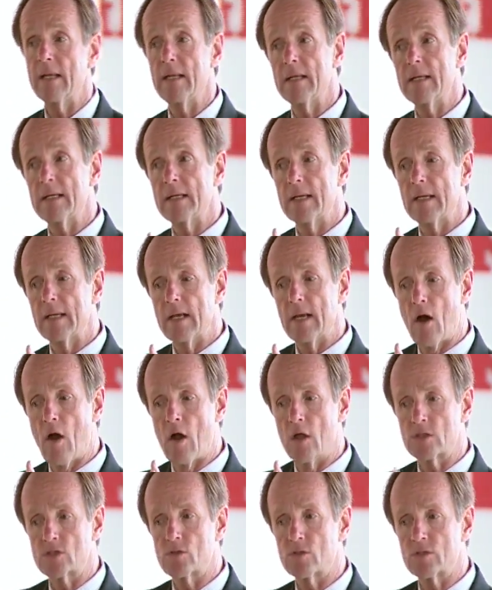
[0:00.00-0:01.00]
And
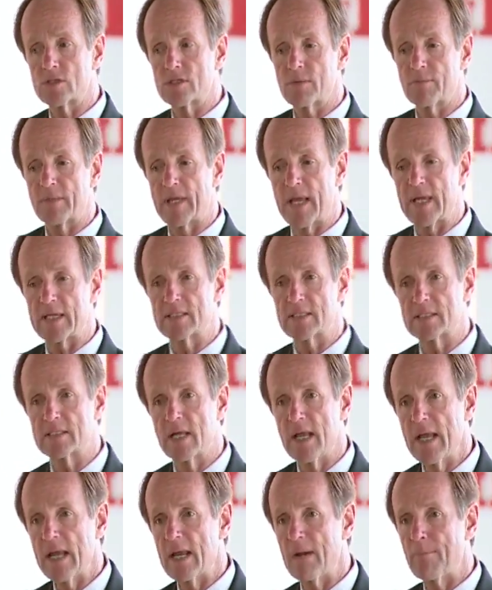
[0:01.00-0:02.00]
also in some
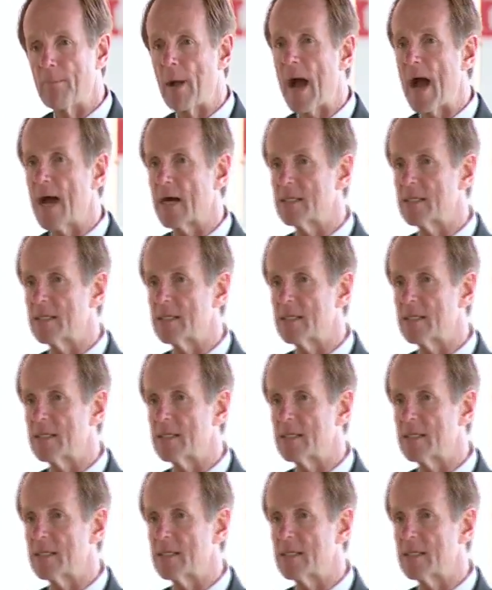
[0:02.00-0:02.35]
cases,